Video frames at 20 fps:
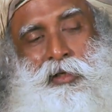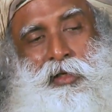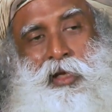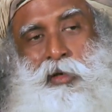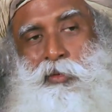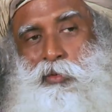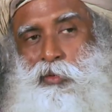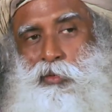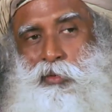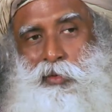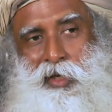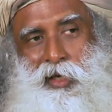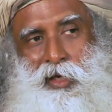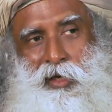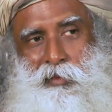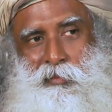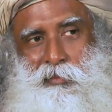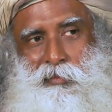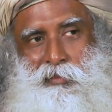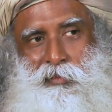Now you
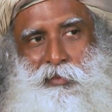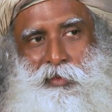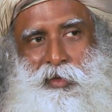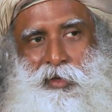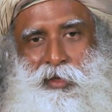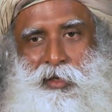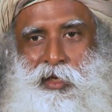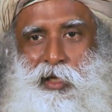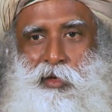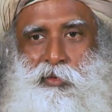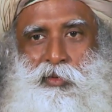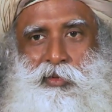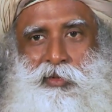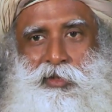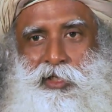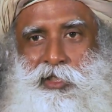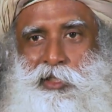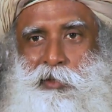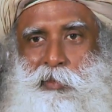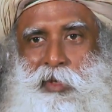came, now you
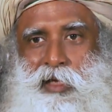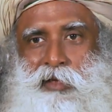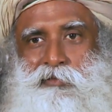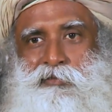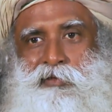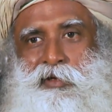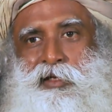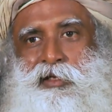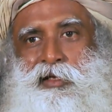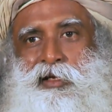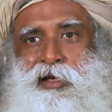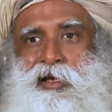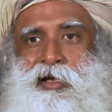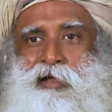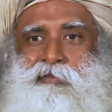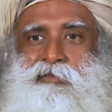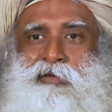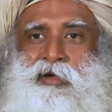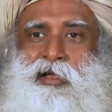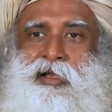touch my feet and
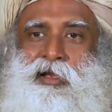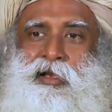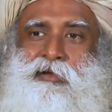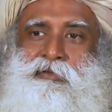refer,